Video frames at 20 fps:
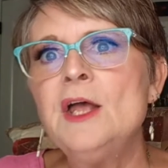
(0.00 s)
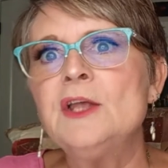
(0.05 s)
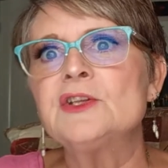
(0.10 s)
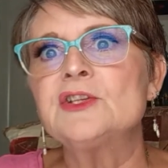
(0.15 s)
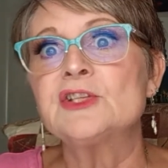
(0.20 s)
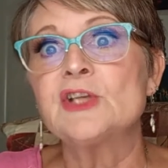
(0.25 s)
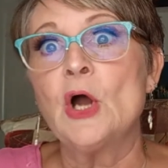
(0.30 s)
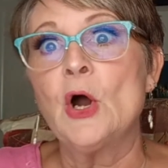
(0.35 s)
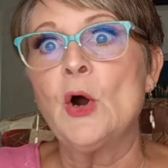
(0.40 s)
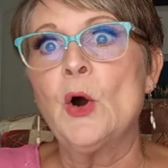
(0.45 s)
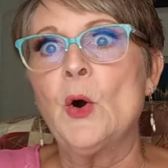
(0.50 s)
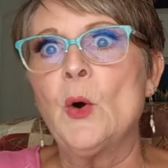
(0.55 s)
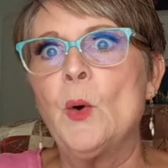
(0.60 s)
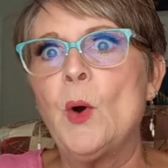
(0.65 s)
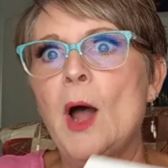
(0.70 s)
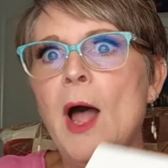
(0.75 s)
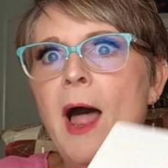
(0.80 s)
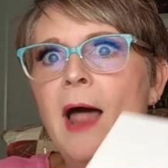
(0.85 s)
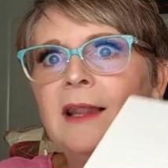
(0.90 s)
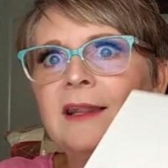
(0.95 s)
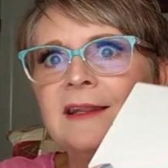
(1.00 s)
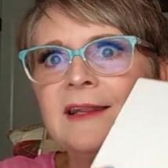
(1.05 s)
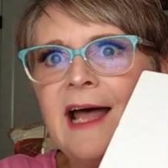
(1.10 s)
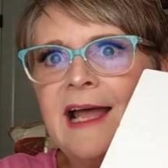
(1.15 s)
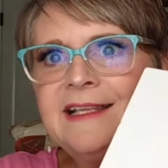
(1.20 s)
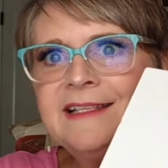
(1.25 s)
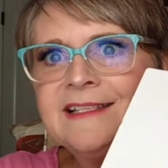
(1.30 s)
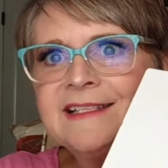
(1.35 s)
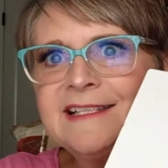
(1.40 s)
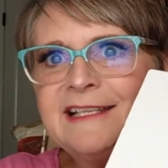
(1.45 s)
So
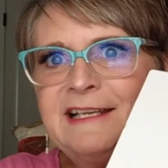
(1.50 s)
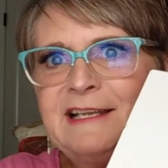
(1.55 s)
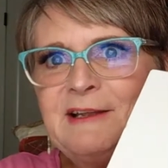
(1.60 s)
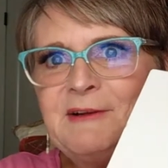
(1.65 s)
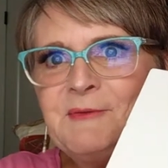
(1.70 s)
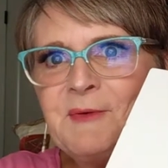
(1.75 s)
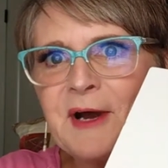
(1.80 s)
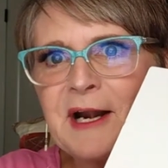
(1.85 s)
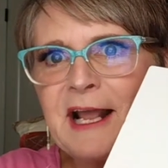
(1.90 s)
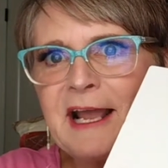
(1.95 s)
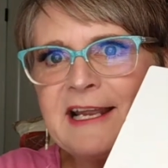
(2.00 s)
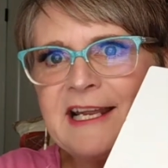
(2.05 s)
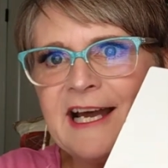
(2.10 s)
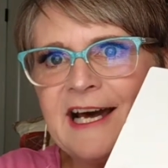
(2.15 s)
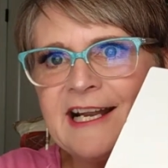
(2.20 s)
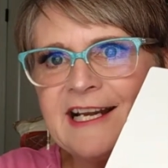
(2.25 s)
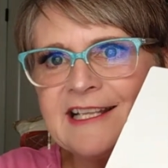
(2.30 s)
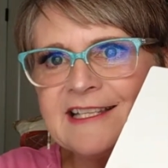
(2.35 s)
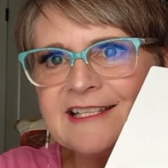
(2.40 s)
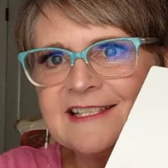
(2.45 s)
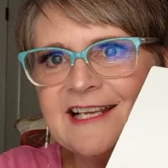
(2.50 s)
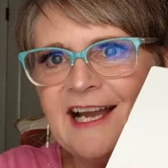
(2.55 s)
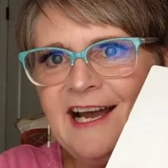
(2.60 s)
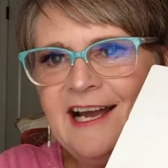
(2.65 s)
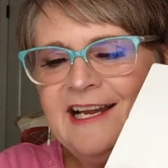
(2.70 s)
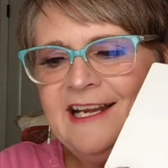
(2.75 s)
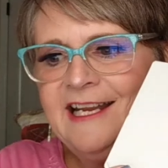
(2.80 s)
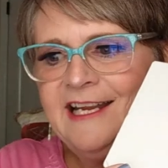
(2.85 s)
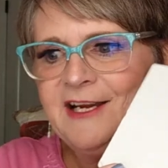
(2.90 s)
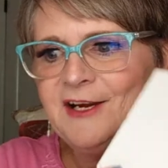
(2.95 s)
let's see what I got
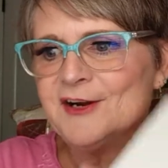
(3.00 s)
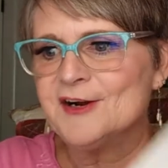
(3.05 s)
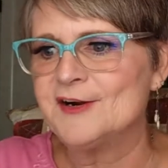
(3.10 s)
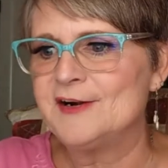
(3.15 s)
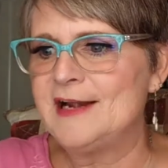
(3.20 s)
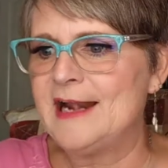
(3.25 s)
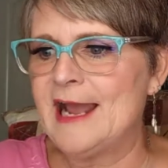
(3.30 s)
inside here.